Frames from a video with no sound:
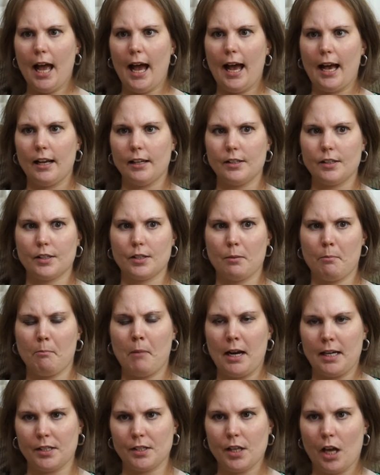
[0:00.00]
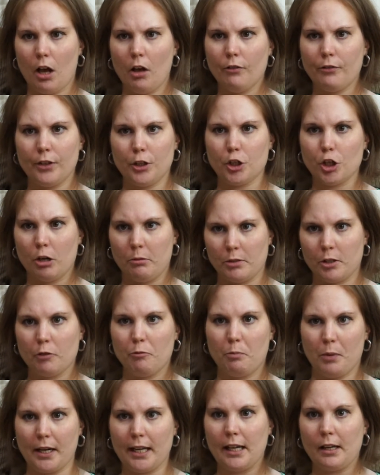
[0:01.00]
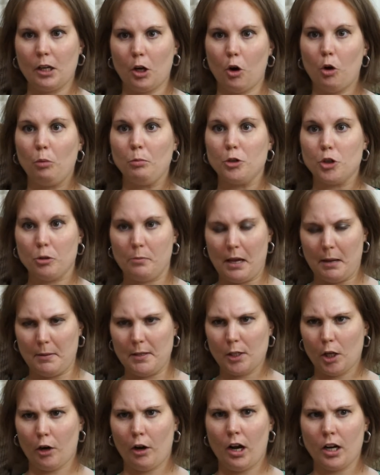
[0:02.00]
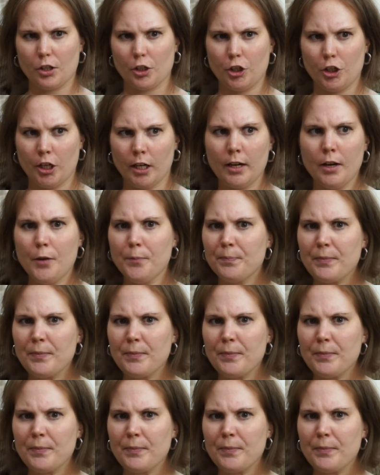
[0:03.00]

as myself in terms of bringing home 2 babies on oxygen,